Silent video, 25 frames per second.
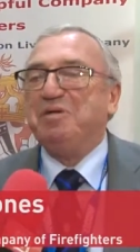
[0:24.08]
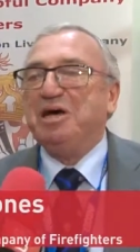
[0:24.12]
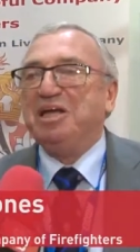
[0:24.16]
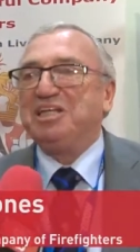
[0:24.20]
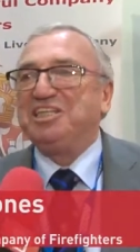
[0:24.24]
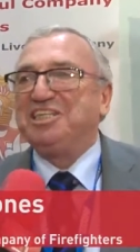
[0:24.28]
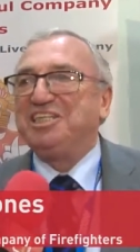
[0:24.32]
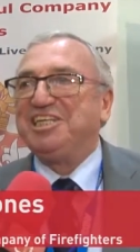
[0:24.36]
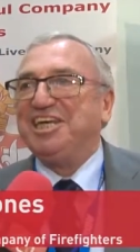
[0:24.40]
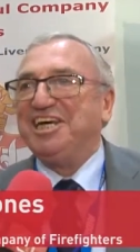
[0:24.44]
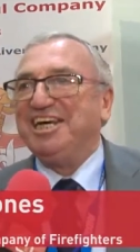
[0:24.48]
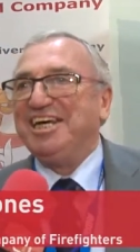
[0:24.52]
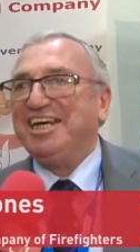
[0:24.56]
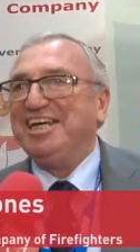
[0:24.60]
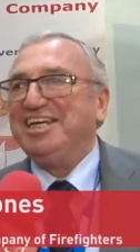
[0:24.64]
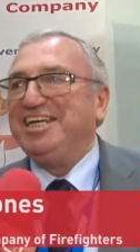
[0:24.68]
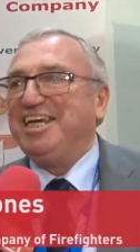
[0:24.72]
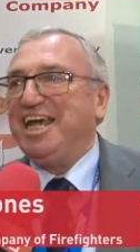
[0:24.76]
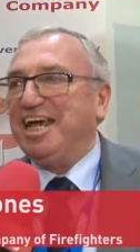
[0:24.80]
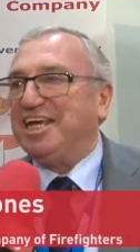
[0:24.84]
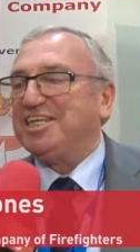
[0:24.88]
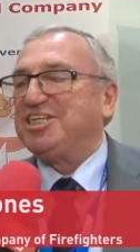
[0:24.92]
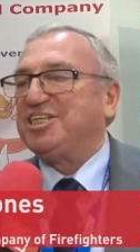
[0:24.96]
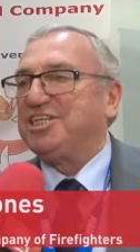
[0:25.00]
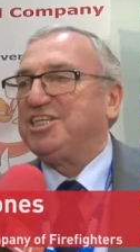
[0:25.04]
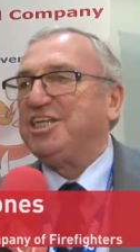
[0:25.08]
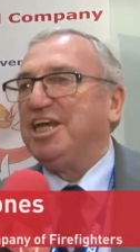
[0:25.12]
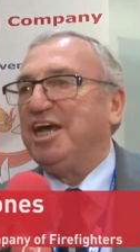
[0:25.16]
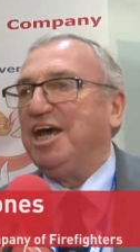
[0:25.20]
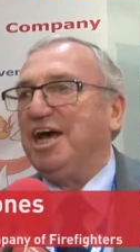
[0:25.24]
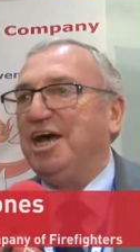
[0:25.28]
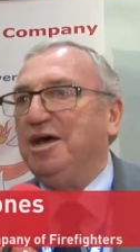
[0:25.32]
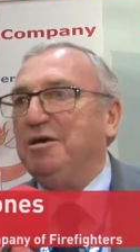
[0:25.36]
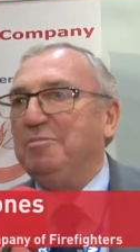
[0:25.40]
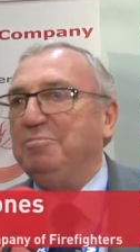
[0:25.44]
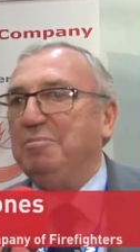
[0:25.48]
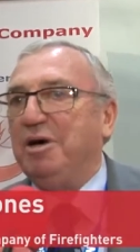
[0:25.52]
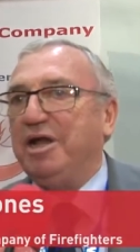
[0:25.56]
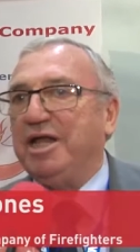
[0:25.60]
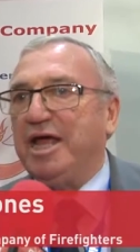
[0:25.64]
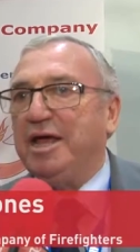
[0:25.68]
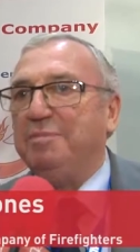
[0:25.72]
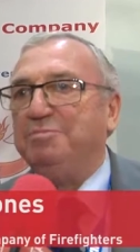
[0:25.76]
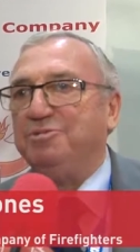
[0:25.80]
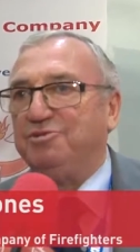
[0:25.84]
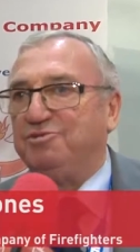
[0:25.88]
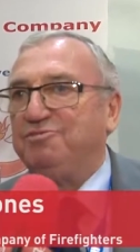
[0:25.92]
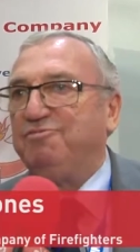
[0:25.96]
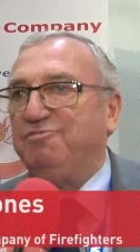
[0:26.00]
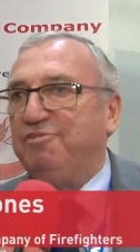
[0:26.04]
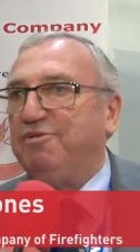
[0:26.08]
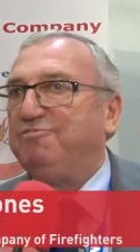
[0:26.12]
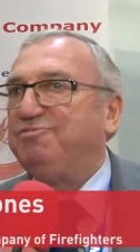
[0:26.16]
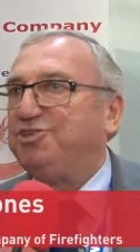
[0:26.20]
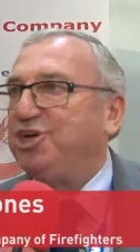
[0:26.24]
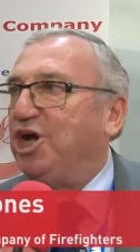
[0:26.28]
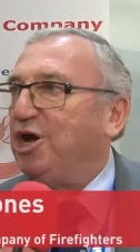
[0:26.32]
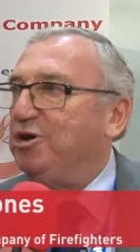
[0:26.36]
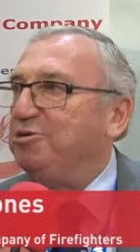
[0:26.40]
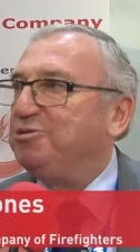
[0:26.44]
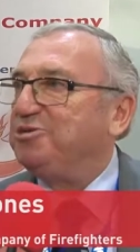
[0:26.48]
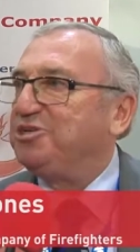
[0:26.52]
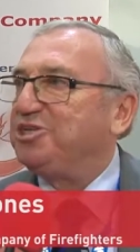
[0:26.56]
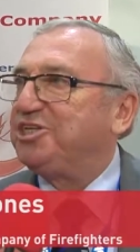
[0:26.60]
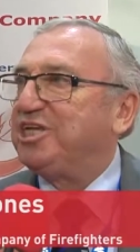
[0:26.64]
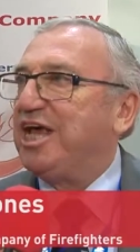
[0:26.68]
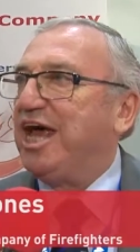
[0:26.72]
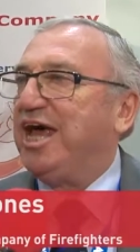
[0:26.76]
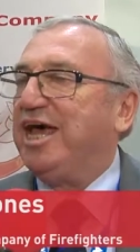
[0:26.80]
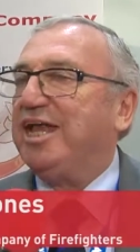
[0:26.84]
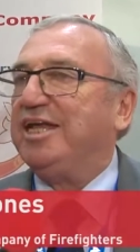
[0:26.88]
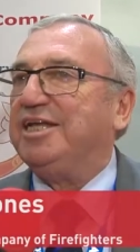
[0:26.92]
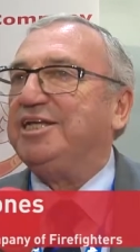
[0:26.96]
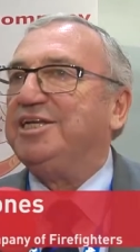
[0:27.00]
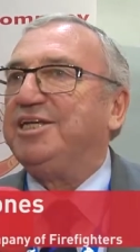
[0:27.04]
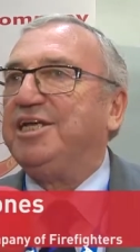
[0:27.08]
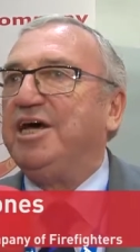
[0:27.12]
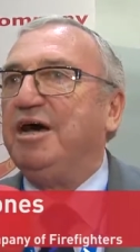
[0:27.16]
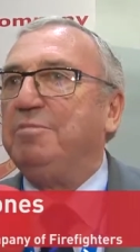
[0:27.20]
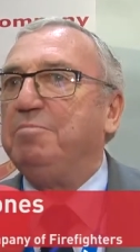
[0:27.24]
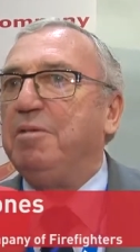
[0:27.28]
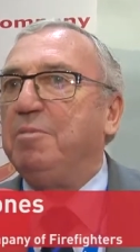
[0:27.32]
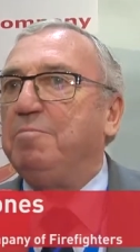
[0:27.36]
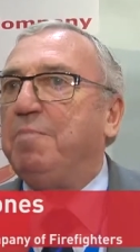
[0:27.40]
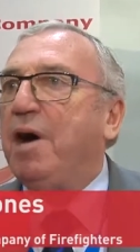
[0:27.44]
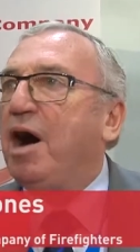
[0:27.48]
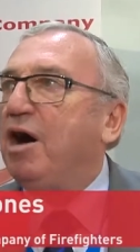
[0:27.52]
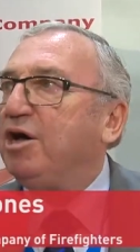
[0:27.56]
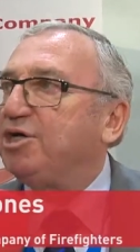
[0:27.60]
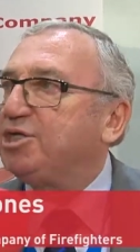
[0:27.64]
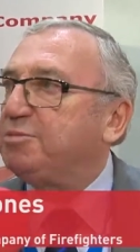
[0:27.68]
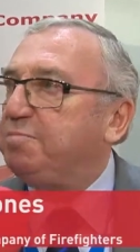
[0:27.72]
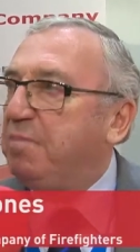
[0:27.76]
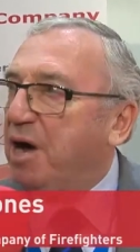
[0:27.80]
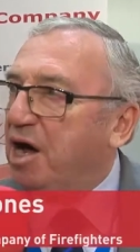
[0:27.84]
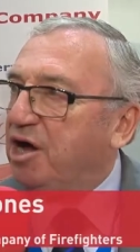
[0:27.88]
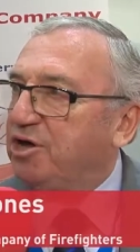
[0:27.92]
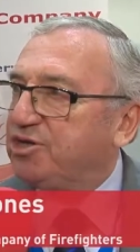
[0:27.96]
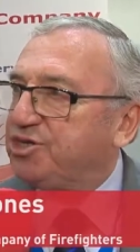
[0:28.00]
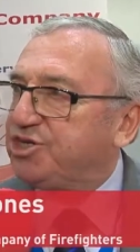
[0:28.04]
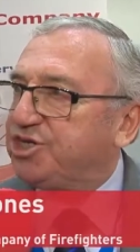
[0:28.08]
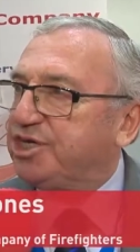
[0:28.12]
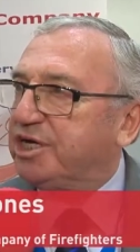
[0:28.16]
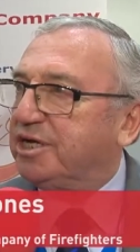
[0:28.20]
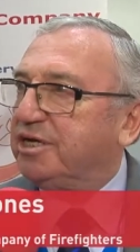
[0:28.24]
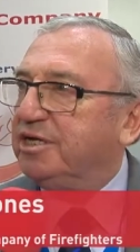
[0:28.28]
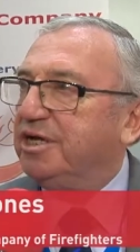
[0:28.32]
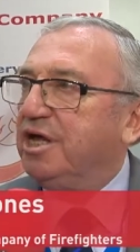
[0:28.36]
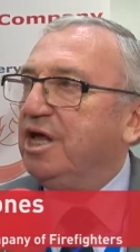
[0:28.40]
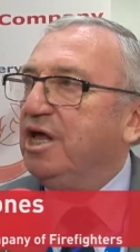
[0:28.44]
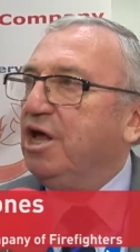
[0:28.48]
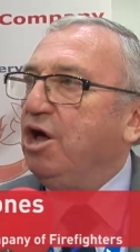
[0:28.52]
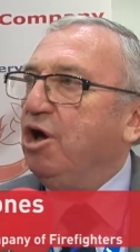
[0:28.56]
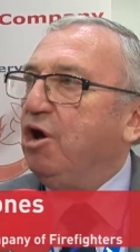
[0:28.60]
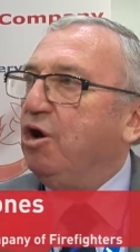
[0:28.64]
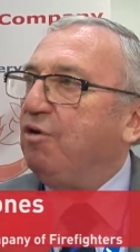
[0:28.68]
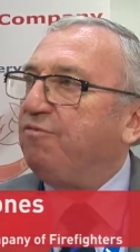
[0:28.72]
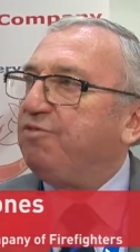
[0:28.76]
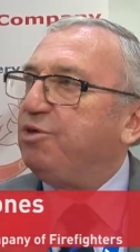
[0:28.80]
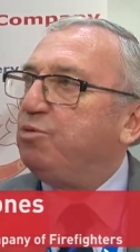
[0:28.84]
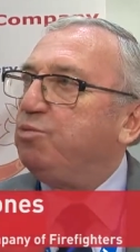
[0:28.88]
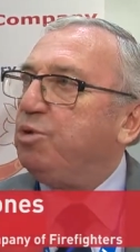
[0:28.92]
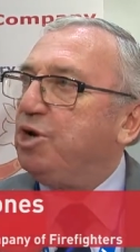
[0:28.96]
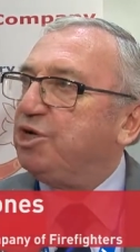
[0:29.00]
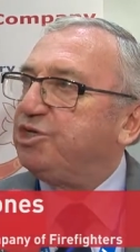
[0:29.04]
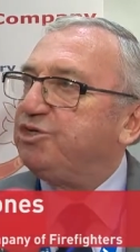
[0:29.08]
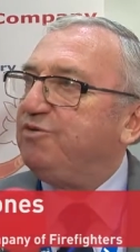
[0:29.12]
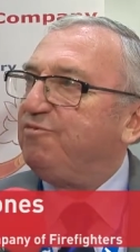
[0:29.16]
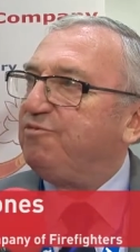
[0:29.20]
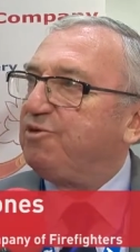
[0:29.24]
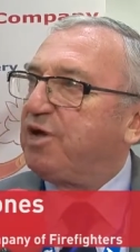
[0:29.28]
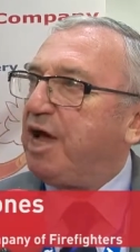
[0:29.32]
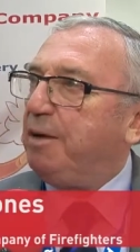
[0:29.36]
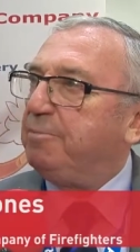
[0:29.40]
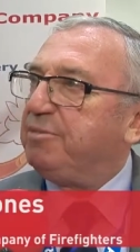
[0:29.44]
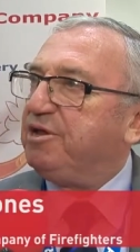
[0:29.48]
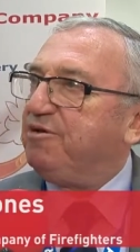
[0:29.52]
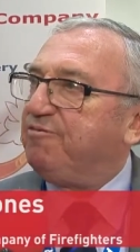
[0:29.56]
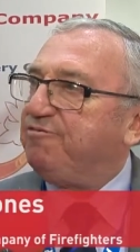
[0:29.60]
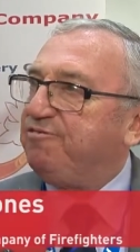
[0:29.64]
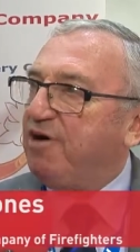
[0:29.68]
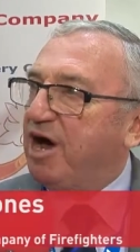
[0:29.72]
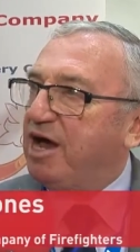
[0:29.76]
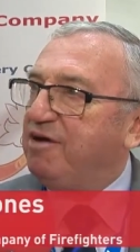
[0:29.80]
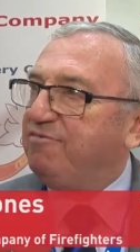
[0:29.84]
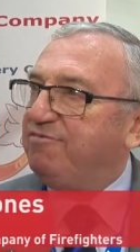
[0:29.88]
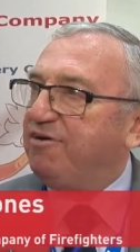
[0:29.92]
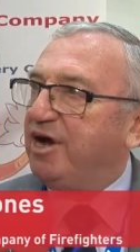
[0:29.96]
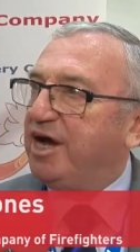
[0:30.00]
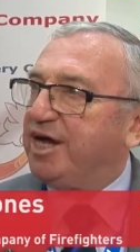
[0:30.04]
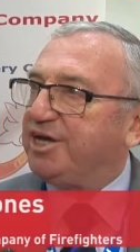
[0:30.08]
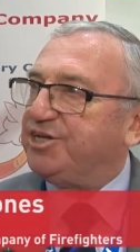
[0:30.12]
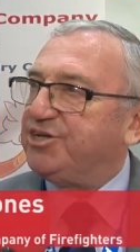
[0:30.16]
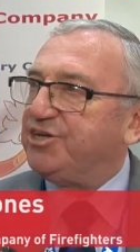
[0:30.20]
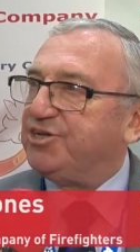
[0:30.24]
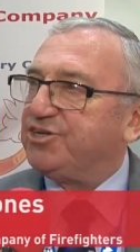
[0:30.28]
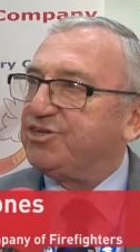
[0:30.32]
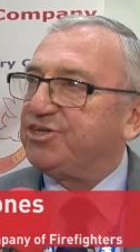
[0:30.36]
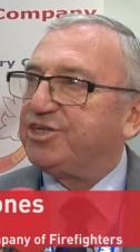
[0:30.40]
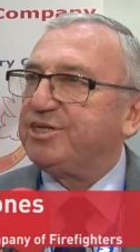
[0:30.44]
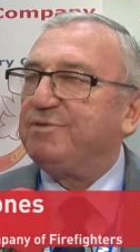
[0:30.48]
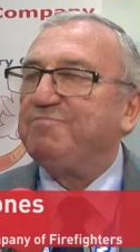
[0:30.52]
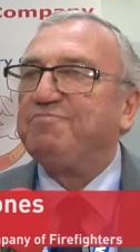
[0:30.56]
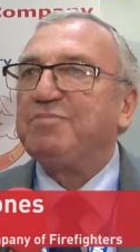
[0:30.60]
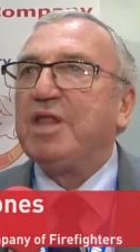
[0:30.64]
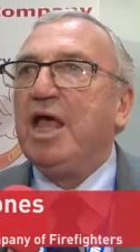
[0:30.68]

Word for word: but uh, yes, uh, my name is Viv Jones, and I'm a past master of the Worshipful Company of Firefighters.